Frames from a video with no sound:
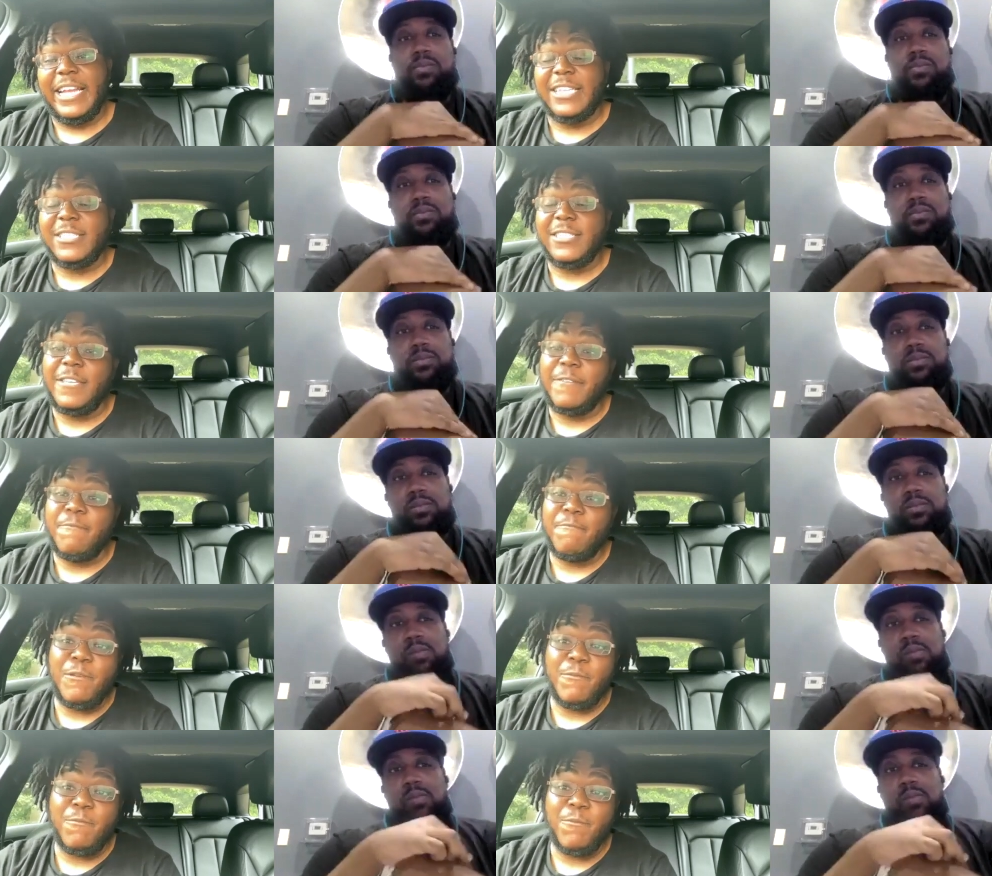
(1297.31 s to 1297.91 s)
Speaker 1: I've
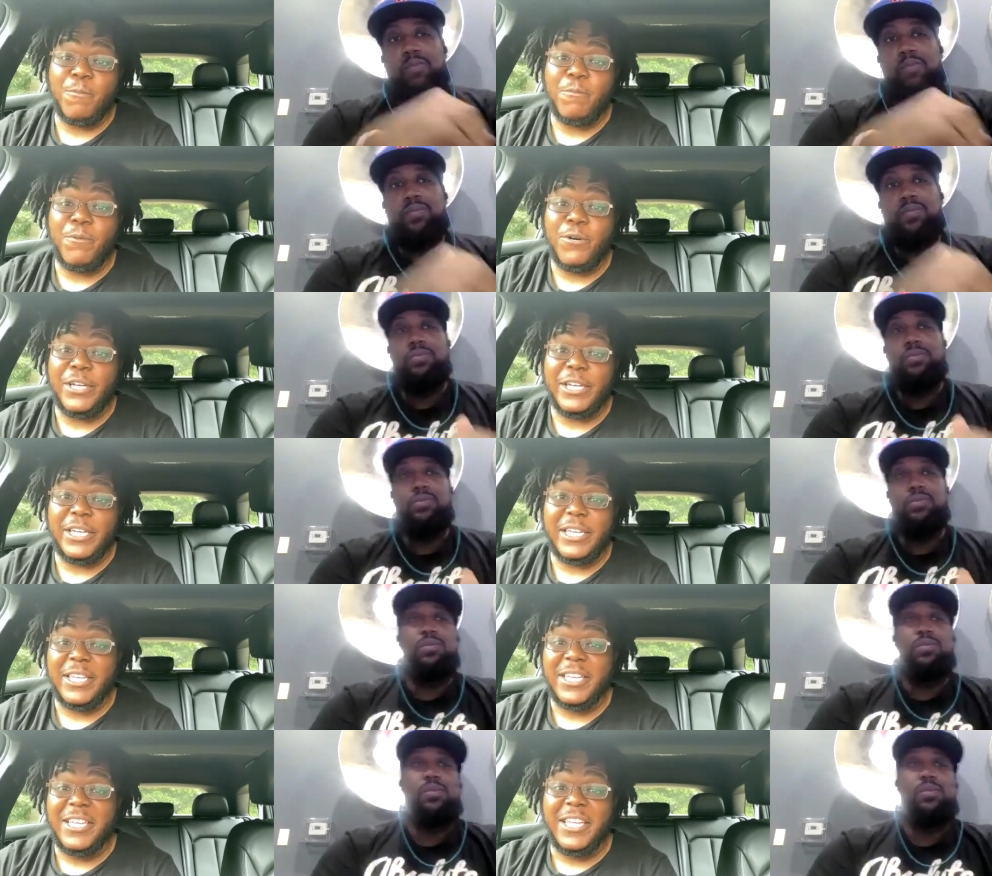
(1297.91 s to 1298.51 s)
seen people
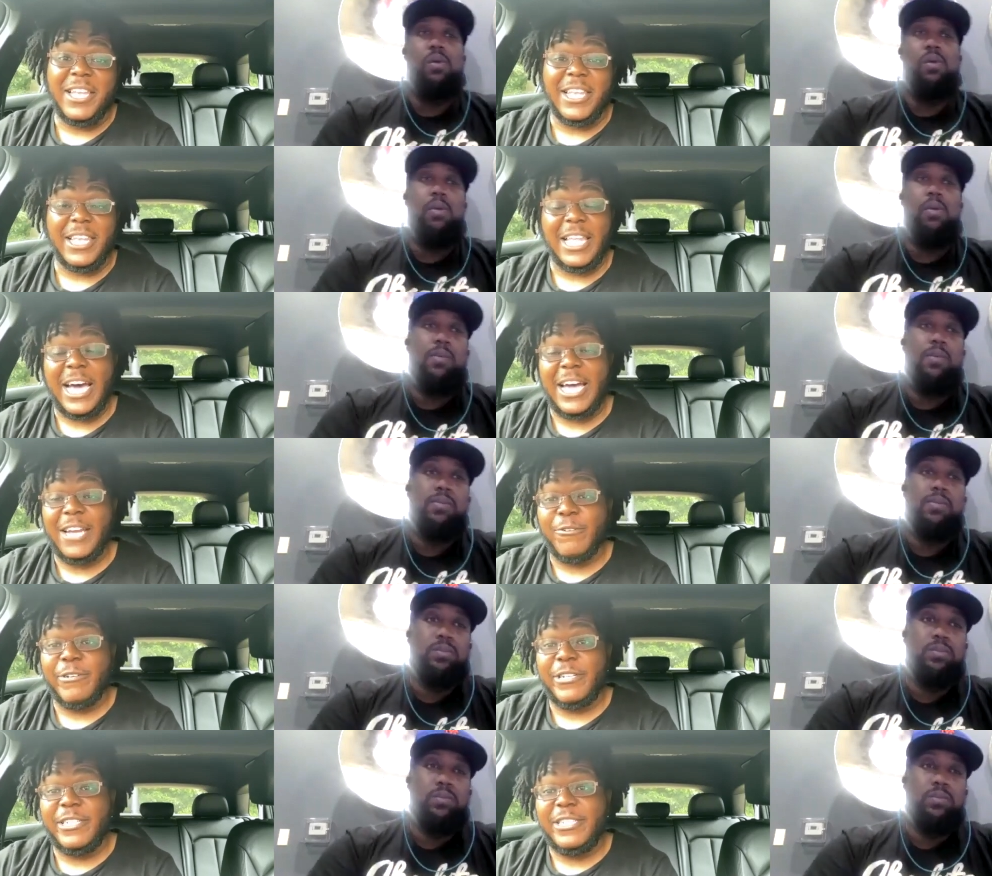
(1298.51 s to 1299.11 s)
put
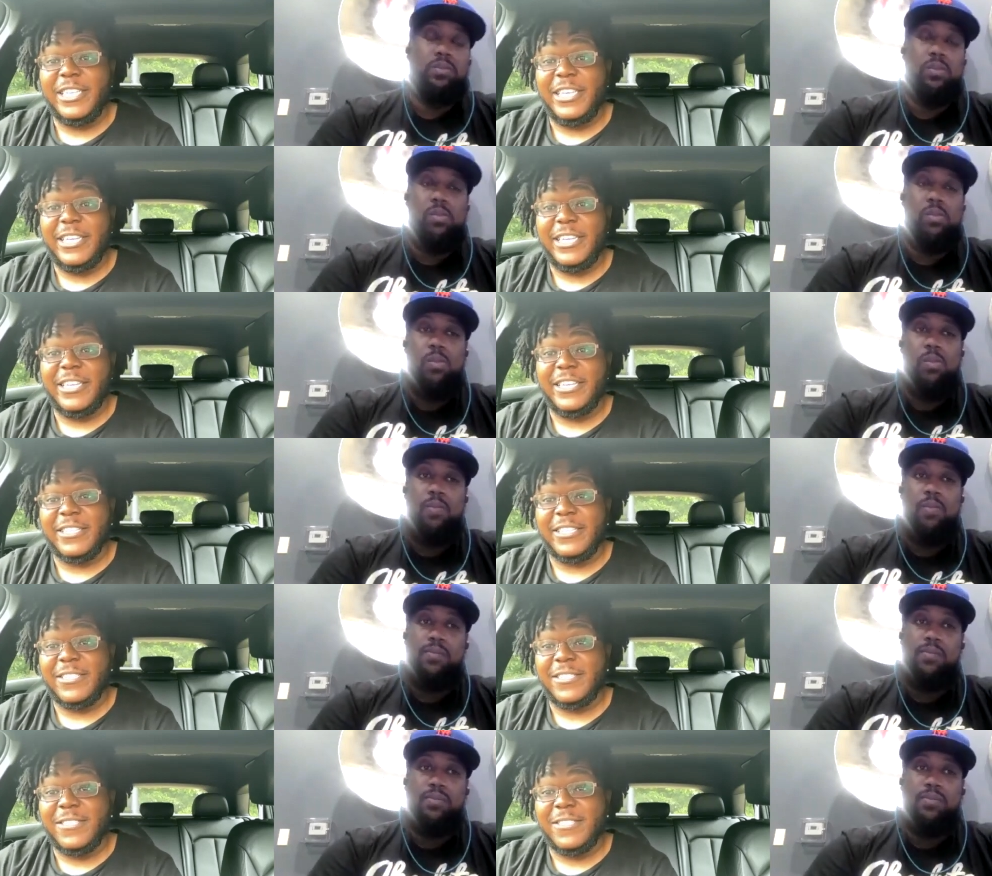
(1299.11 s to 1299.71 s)
lottery
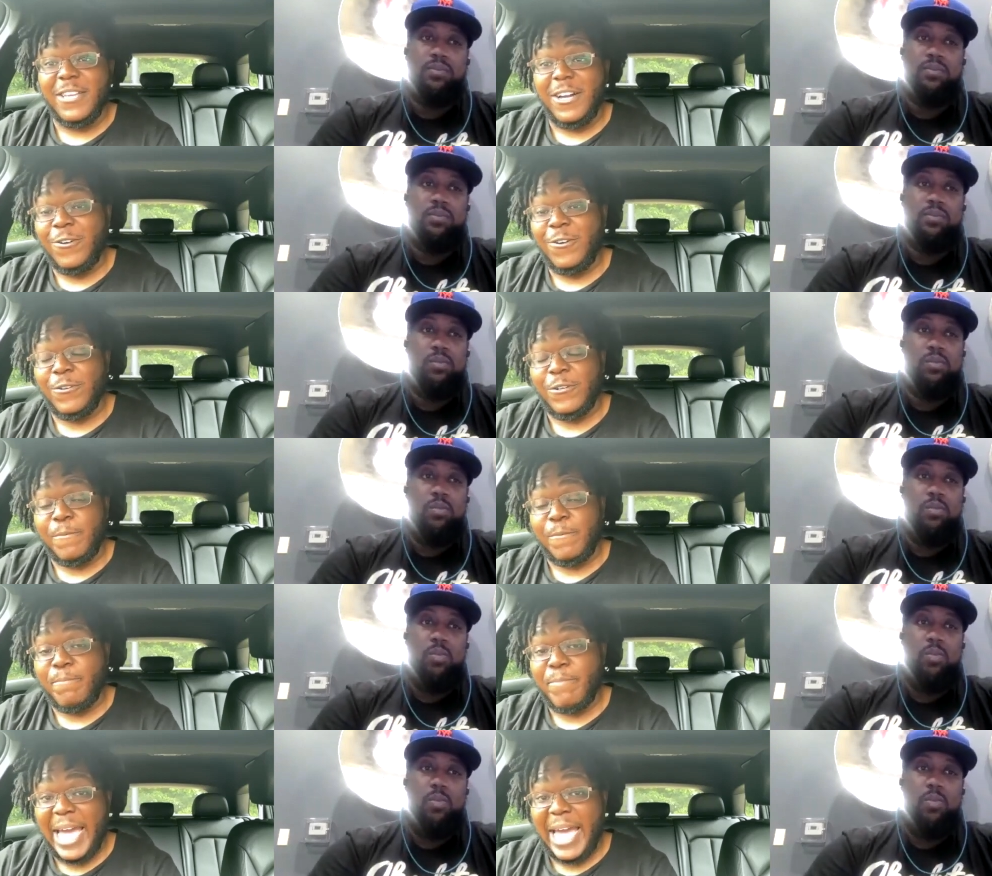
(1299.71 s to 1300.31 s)
tickets on
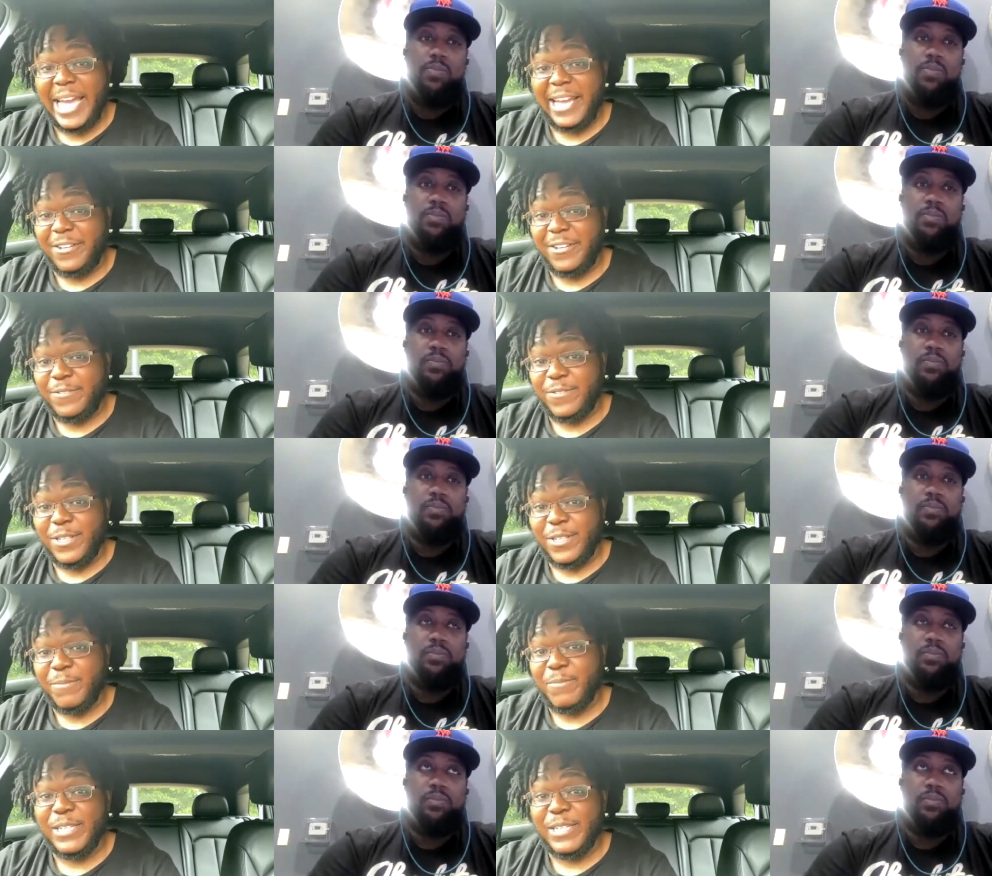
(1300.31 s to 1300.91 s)
the back of
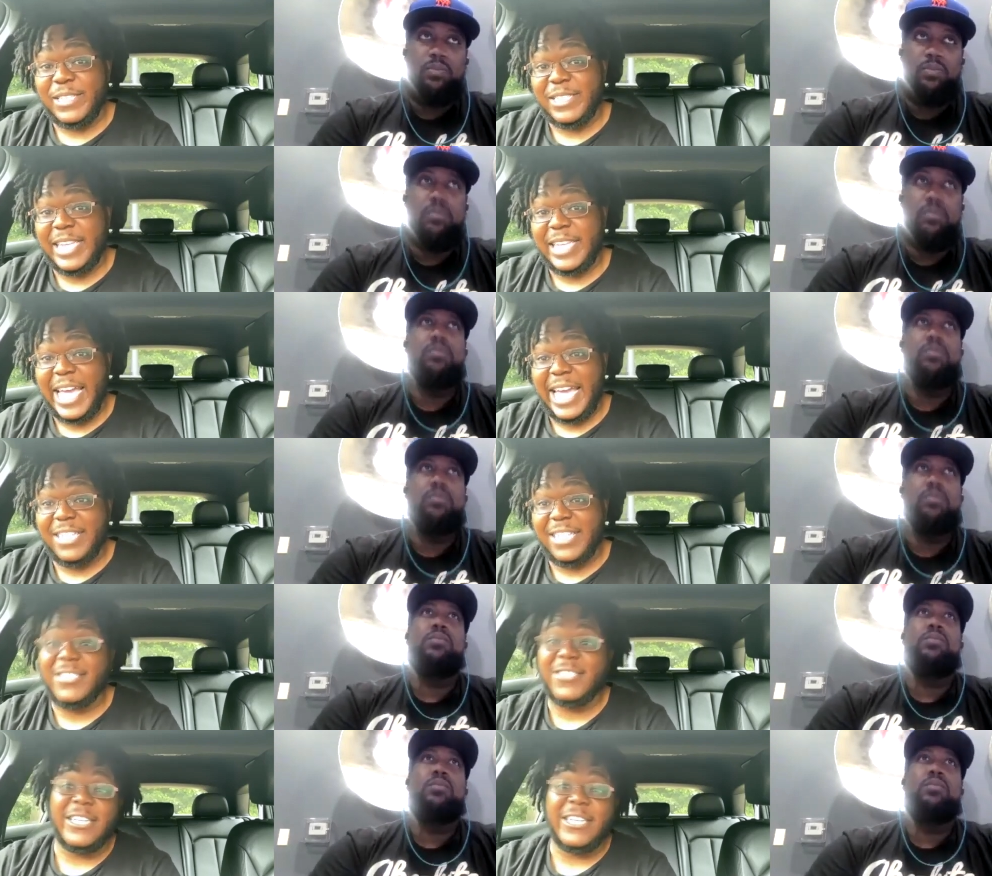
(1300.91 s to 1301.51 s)
some of the
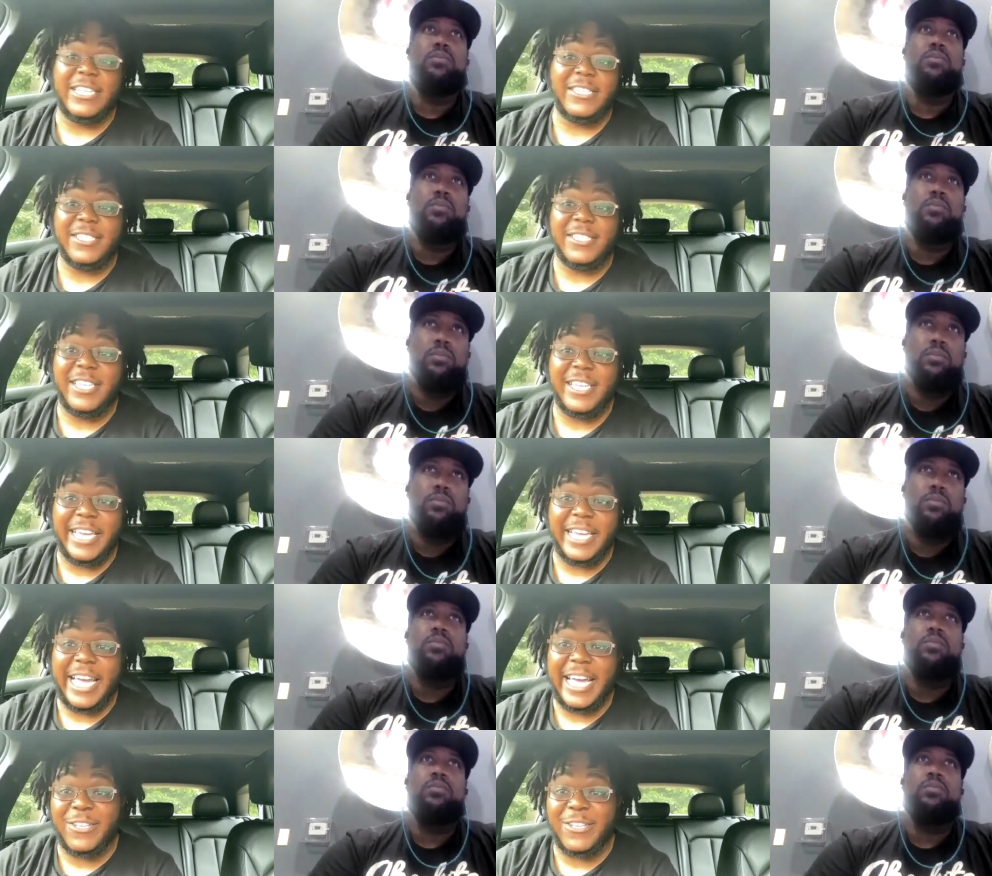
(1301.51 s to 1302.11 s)
snacks so they
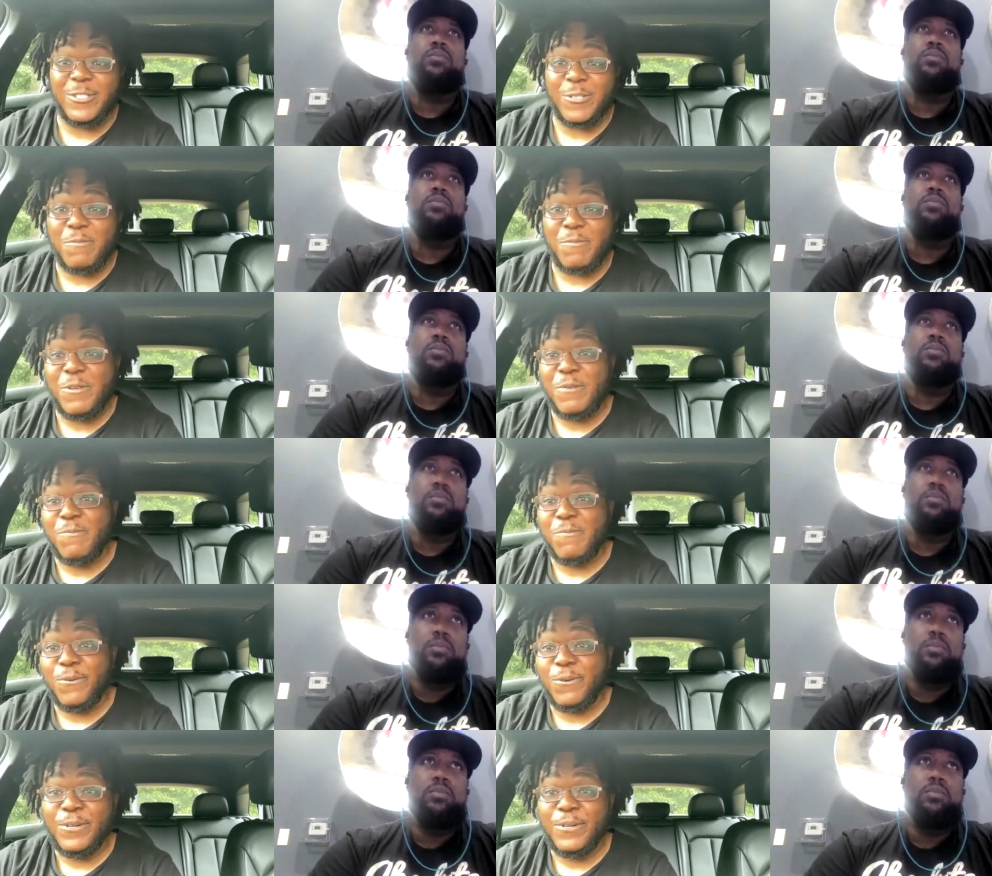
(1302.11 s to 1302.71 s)
stick out so
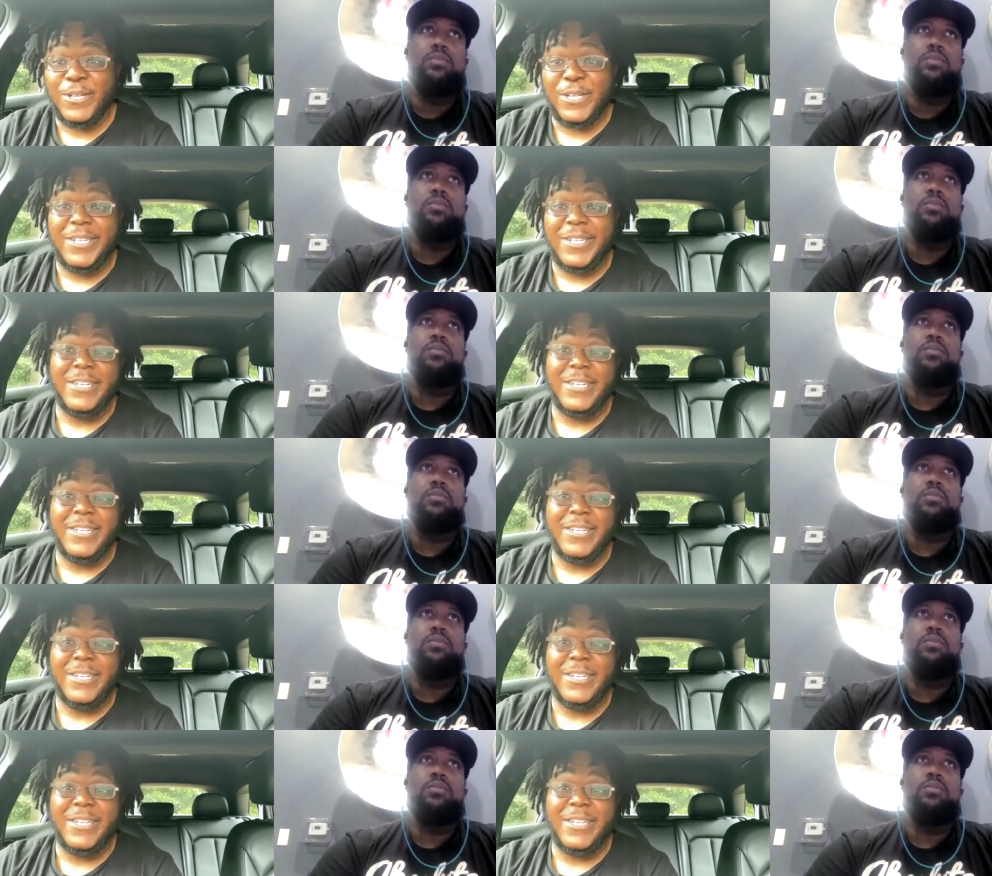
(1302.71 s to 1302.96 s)
people